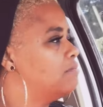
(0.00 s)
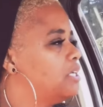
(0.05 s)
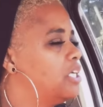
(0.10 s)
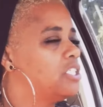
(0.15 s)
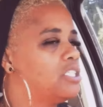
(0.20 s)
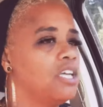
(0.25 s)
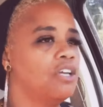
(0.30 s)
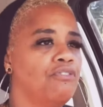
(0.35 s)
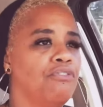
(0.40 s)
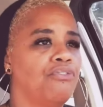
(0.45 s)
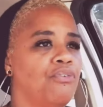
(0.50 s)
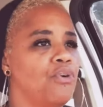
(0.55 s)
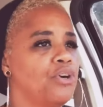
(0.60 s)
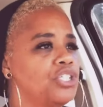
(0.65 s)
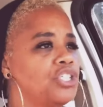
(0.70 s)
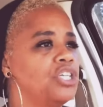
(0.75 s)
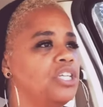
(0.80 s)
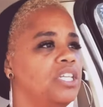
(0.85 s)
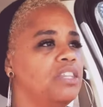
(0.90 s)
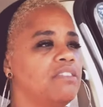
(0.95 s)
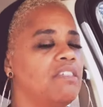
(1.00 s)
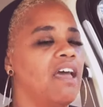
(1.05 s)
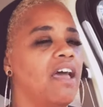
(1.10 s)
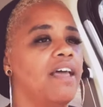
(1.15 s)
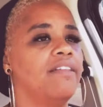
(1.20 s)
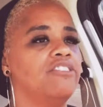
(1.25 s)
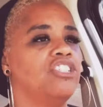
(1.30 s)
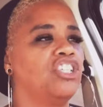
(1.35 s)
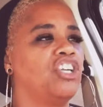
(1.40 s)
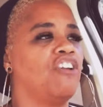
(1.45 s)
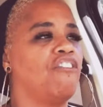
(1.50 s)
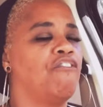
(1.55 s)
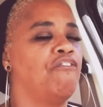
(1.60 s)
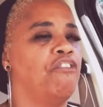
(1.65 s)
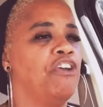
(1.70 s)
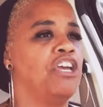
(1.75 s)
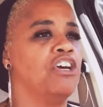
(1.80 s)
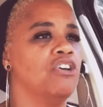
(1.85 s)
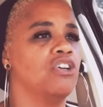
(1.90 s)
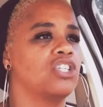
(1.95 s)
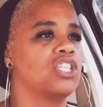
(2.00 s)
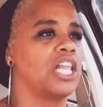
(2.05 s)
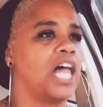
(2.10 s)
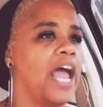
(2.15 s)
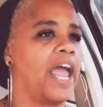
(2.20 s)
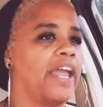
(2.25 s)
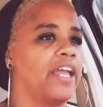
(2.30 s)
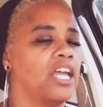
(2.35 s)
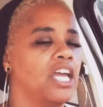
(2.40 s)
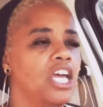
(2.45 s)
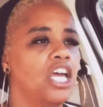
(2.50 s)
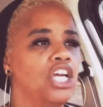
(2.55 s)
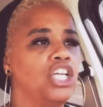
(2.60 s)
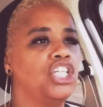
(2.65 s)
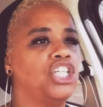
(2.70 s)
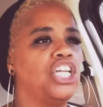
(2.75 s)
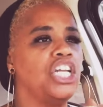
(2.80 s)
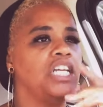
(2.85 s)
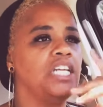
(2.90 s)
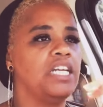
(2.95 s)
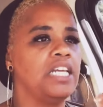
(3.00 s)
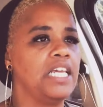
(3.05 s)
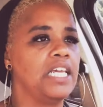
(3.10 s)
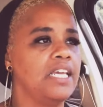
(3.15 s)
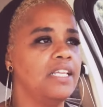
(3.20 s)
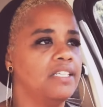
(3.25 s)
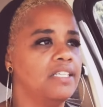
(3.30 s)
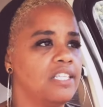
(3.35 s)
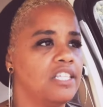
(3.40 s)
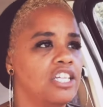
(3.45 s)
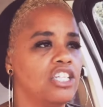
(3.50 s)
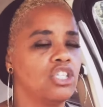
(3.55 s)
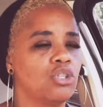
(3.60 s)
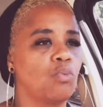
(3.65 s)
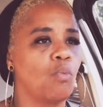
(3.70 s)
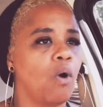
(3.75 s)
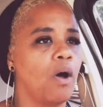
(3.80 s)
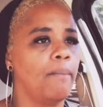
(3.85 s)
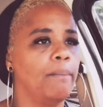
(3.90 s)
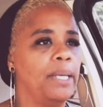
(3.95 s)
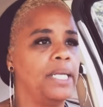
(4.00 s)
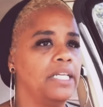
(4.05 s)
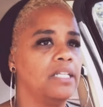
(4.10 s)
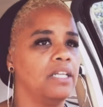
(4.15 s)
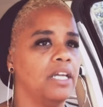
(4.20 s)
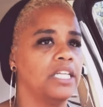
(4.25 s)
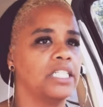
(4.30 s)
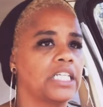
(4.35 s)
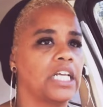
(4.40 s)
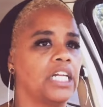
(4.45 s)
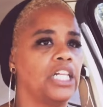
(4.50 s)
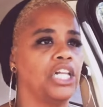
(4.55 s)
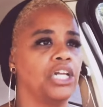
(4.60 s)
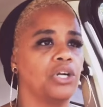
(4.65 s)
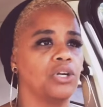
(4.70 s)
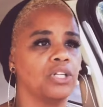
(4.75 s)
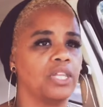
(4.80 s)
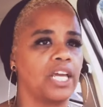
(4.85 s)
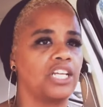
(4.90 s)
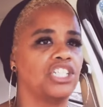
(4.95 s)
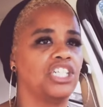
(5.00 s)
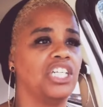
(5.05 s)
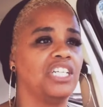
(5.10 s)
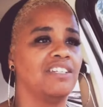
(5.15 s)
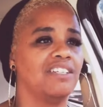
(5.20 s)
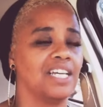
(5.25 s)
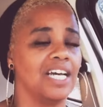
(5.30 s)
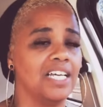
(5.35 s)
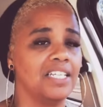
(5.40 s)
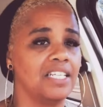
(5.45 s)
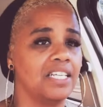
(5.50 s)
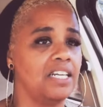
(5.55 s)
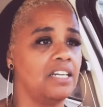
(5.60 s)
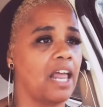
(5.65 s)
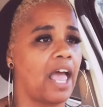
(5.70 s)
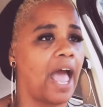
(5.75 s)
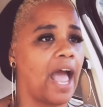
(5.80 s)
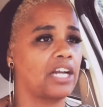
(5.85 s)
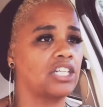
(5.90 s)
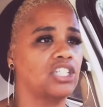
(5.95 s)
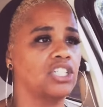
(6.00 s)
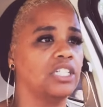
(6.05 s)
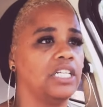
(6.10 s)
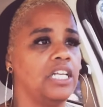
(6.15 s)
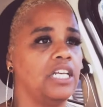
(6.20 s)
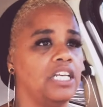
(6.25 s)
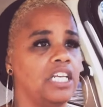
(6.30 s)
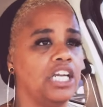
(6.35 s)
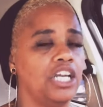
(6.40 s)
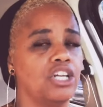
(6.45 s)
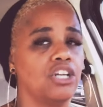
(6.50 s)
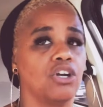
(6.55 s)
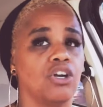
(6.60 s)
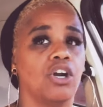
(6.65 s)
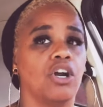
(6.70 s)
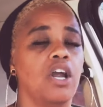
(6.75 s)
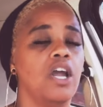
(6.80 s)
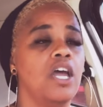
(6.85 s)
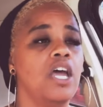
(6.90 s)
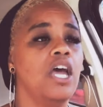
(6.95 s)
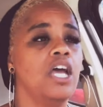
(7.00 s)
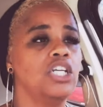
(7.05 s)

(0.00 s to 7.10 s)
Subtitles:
It's unfortunate that she feels like she needs this woman. It's clear that she doesn't actually need her.